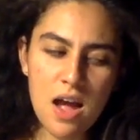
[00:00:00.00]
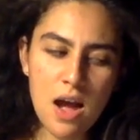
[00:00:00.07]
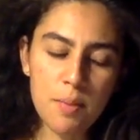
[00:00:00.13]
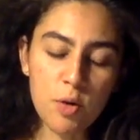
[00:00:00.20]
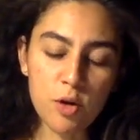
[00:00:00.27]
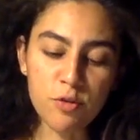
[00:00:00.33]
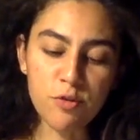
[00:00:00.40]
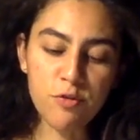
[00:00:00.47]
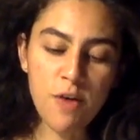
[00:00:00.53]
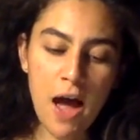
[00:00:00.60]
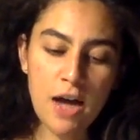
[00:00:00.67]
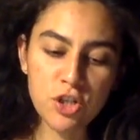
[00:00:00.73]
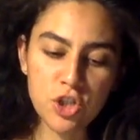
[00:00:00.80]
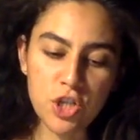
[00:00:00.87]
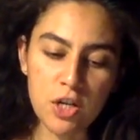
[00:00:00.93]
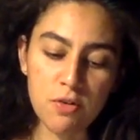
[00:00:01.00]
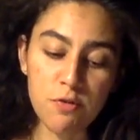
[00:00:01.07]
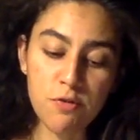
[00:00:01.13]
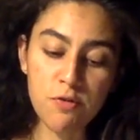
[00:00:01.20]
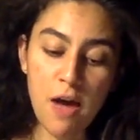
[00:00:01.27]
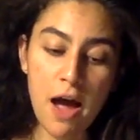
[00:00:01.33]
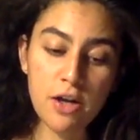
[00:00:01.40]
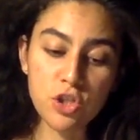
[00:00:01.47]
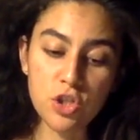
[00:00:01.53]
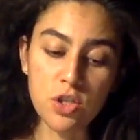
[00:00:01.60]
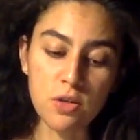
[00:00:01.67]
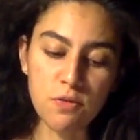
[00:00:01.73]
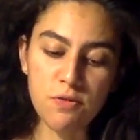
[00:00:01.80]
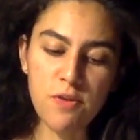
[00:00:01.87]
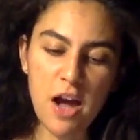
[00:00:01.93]
I'm hearing fashion,
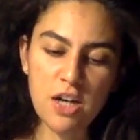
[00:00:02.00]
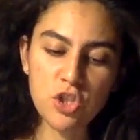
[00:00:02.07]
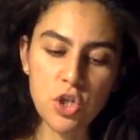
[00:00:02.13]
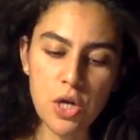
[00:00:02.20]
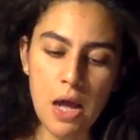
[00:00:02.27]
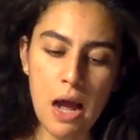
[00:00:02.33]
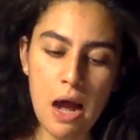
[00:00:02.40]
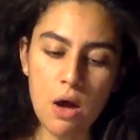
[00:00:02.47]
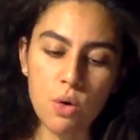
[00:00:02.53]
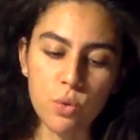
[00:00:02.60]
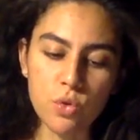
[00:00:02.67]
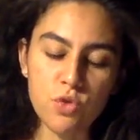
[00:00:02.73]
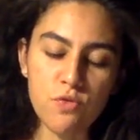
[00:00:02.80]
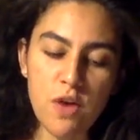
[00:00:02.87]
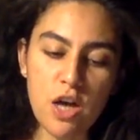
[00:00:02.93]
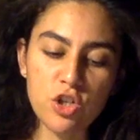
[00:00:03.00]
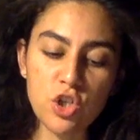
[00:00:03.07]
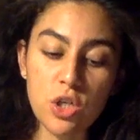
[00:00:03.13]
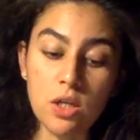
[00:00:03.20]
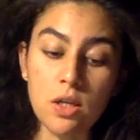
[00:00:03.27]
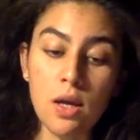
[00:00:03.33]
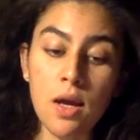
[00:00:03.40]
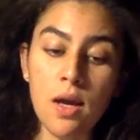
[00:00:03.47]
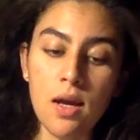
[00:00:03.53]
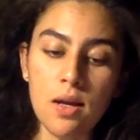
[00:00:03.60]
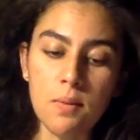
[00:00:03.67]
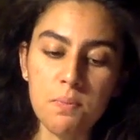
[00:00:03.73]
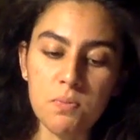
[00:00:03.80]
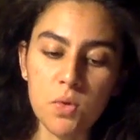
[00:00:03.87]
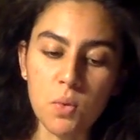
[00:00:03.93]
fashion house, fashion
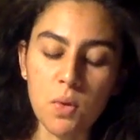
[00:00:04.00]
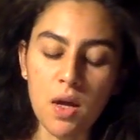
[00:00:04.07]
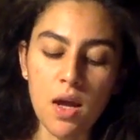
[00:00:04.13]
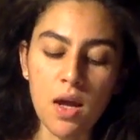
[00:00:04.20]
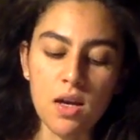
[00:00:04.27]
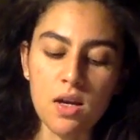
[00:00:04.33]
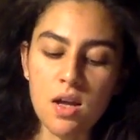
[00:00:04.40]
game, okay?